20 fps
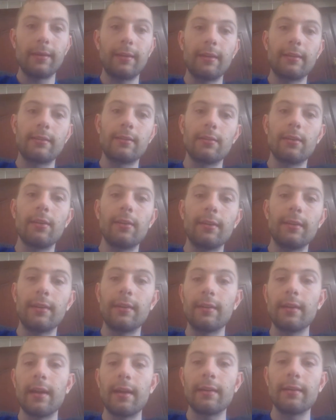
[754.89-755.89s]
Dicksonia
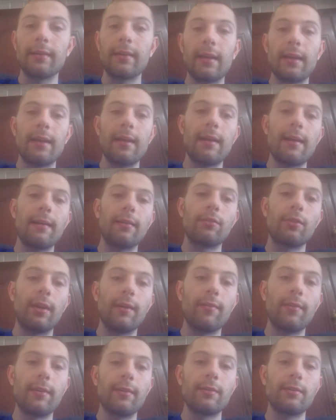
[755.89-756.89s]
Antarctica tree
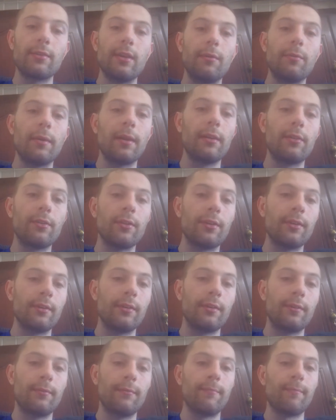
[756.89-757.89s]
ferns did well
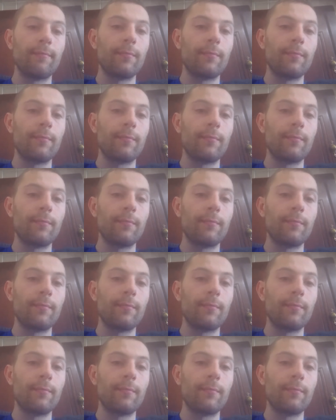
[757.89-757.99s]
during